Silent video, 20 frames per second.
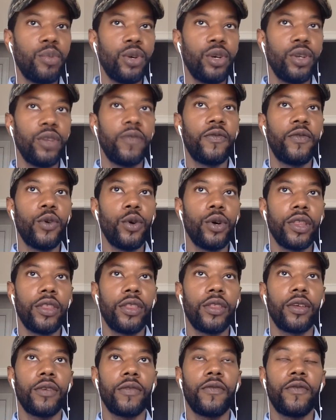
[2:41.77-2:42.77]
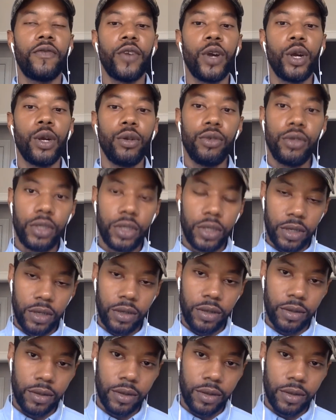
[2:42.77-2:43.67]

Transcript: put forth first